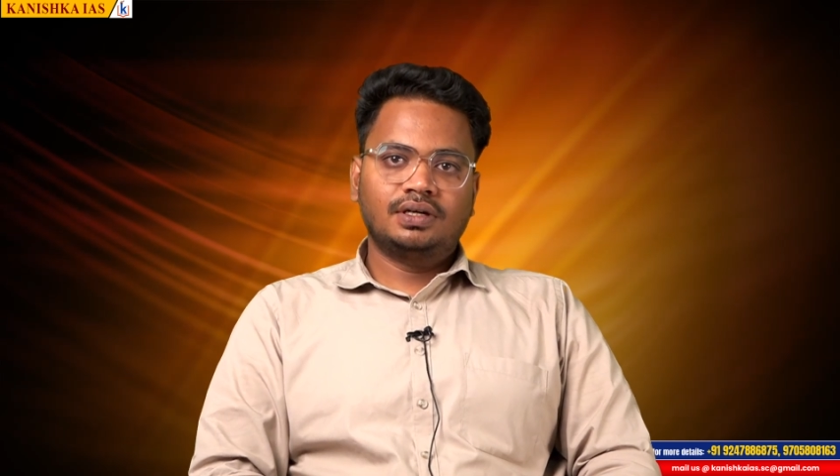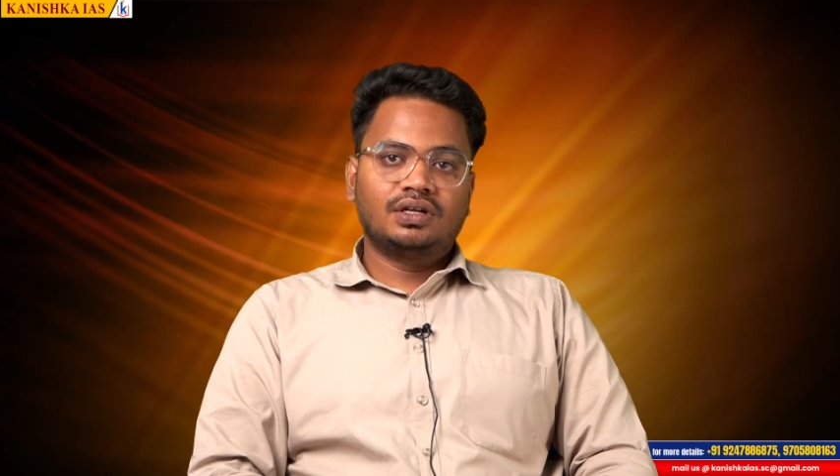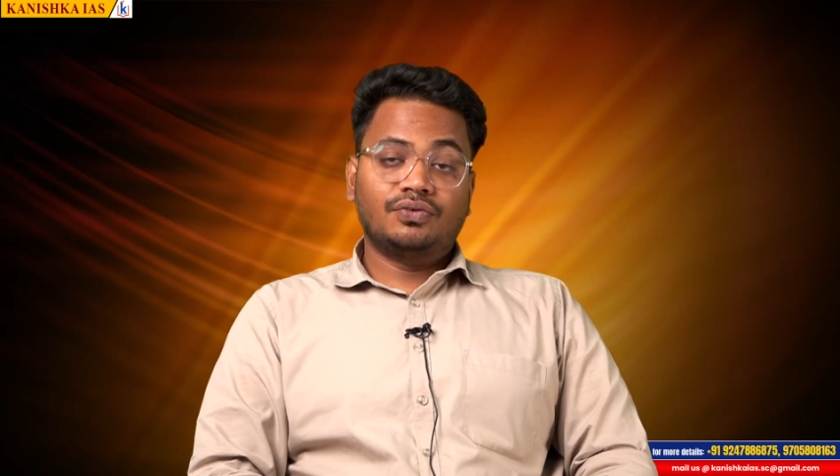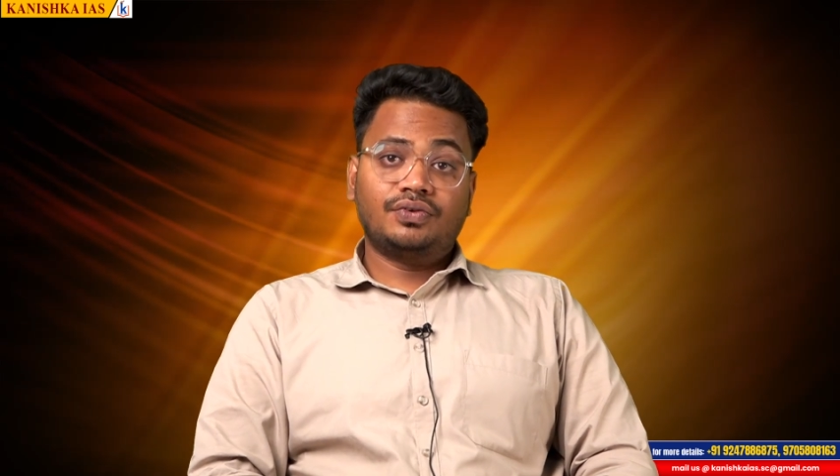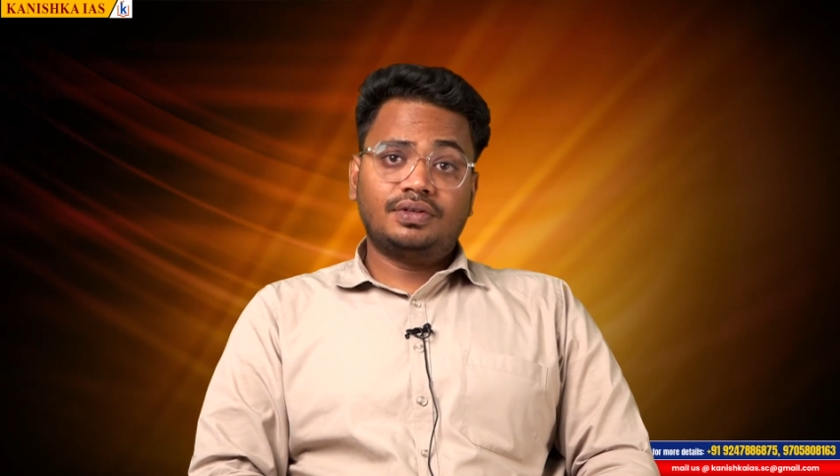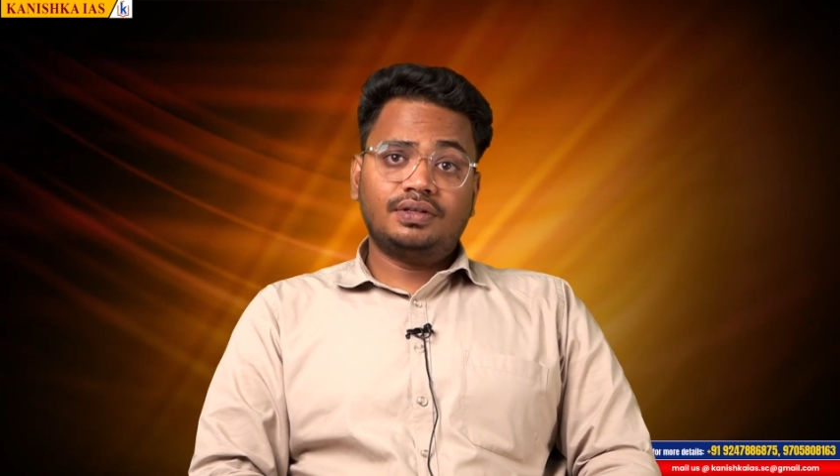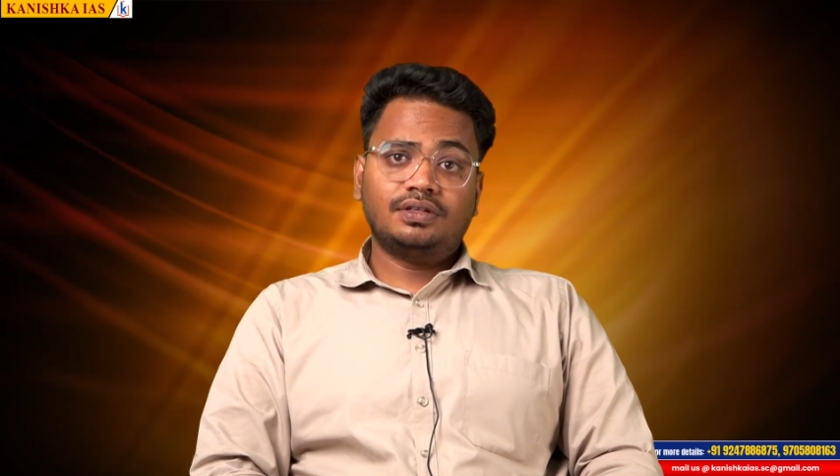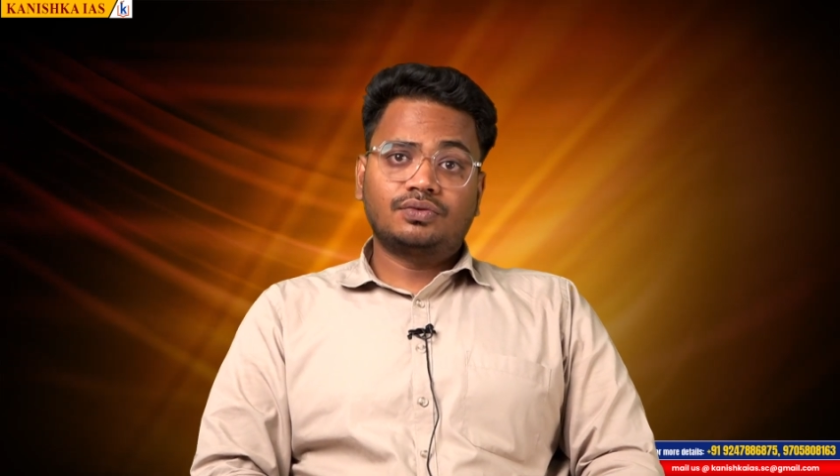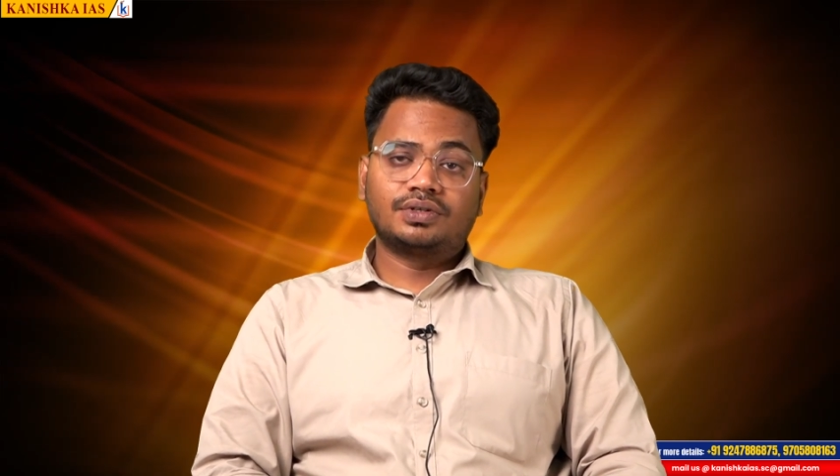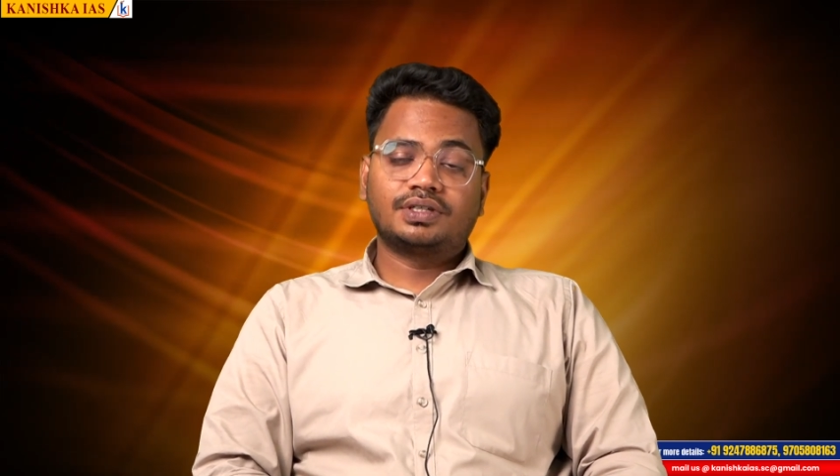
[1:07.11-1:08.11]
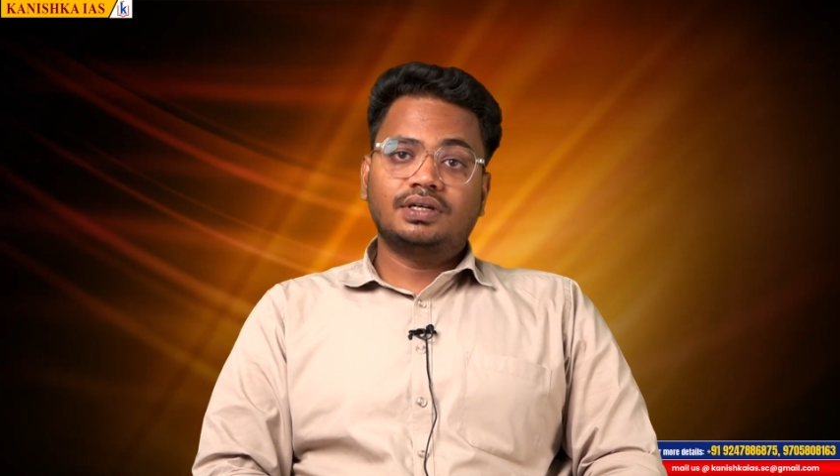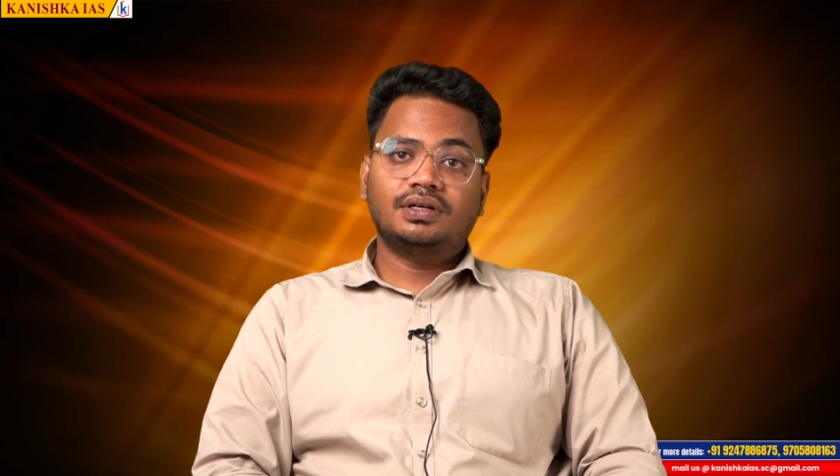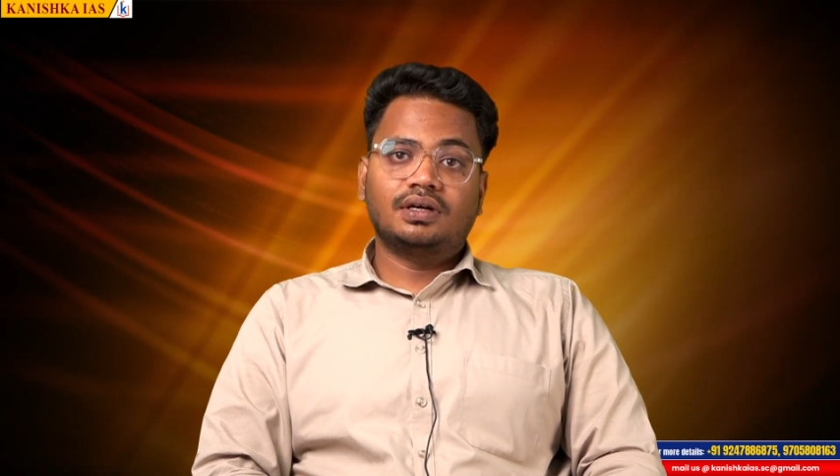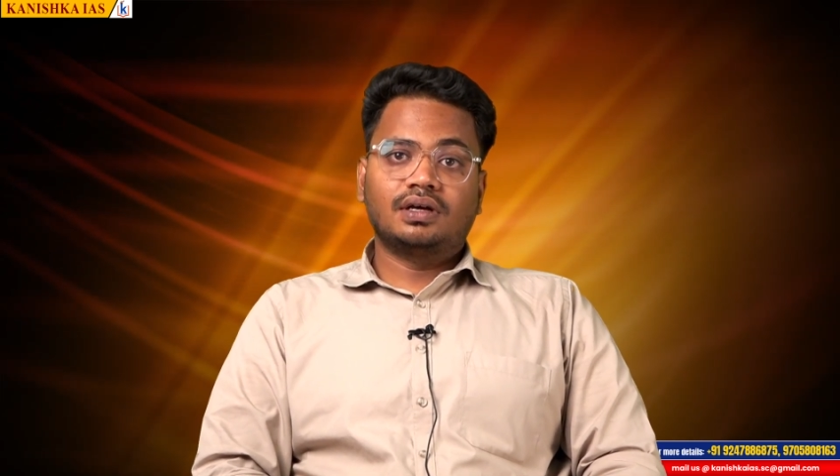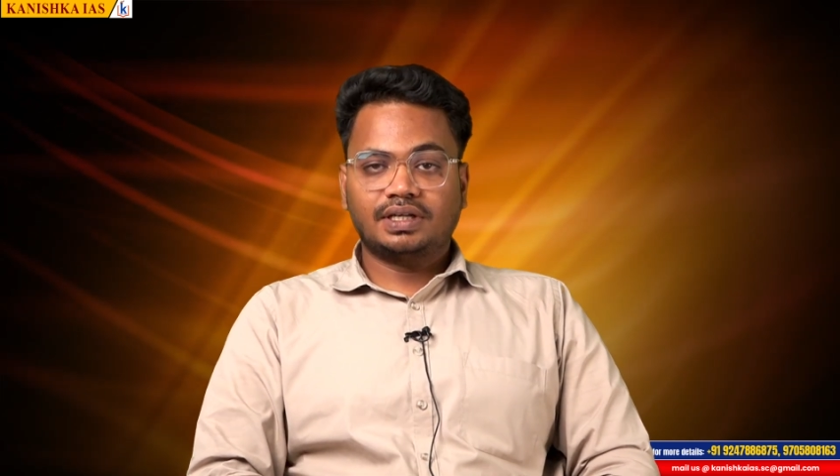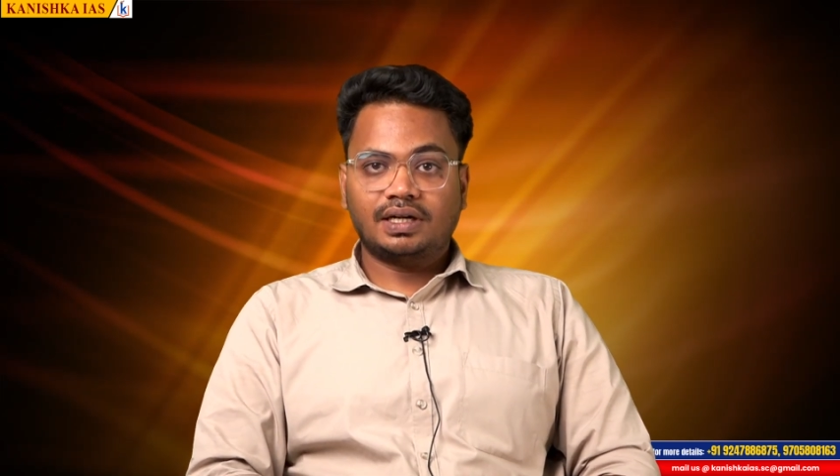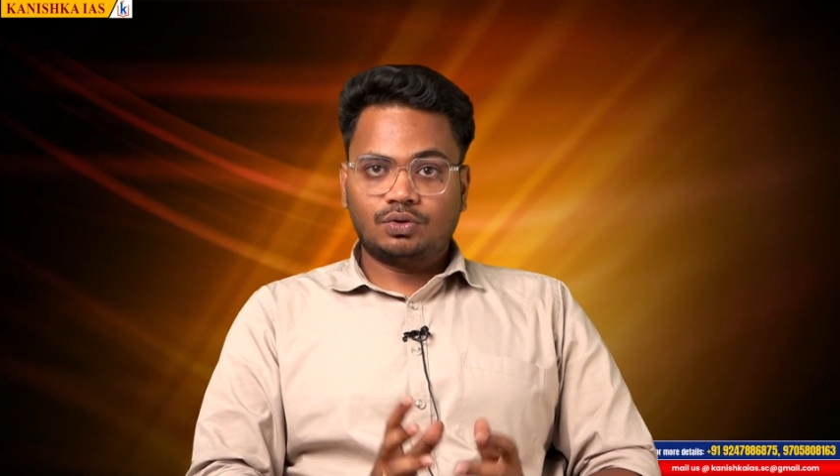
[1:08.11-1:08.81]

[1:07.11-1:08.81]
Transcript: Now, if you see this question, there are